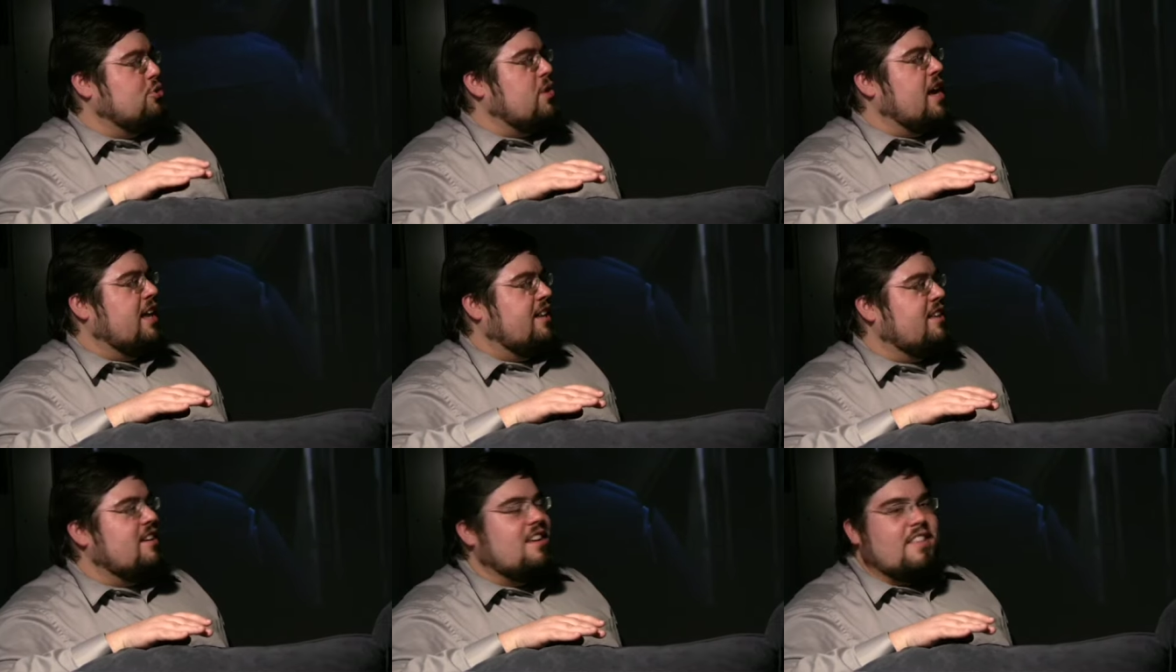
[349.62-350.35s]
you
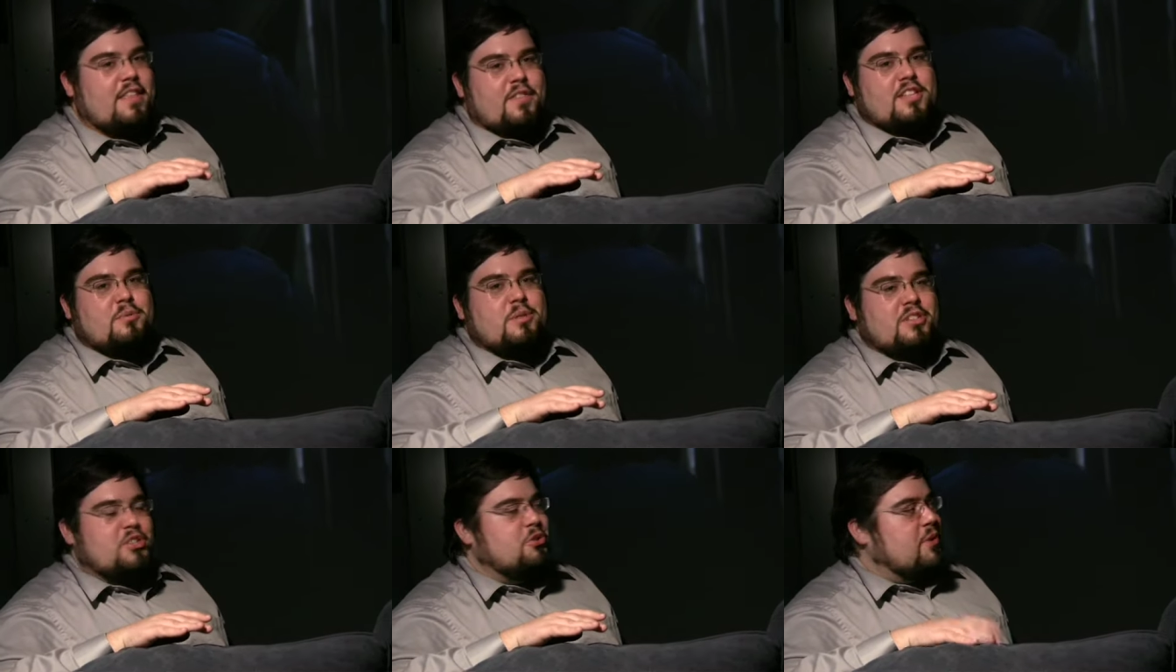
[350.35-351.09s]
in that this
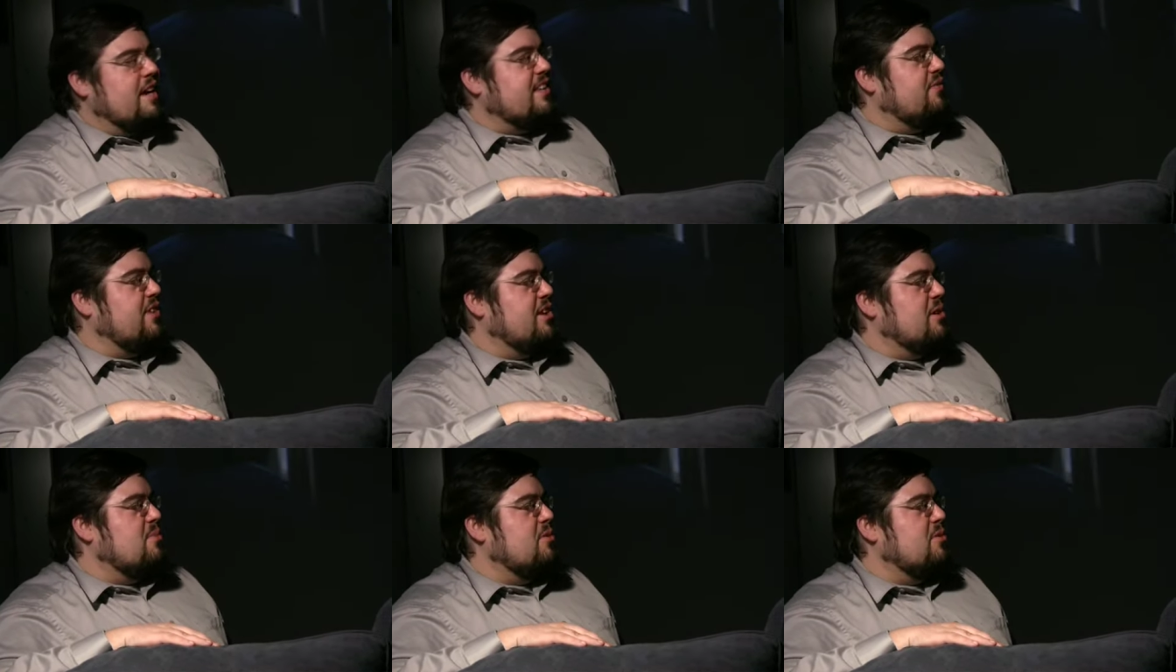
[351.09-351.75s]
was a direct-to-video